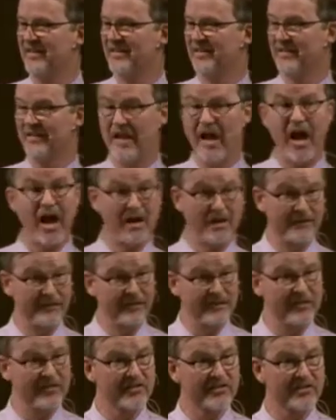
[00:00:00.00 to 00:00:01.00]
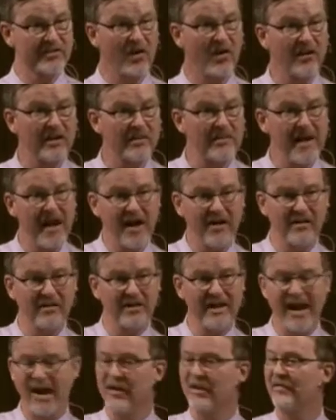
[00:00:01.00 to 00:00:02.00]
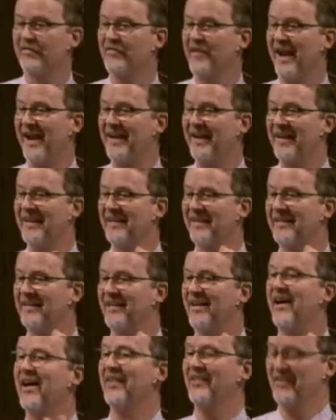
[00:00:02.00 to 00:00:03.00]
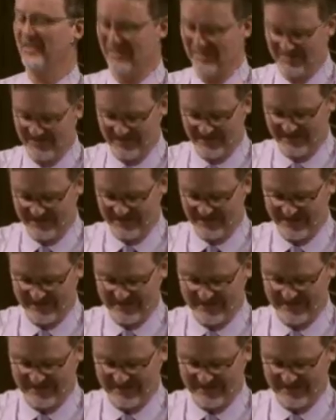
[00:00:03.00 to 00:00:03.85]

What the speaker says: Love is all about elevating others.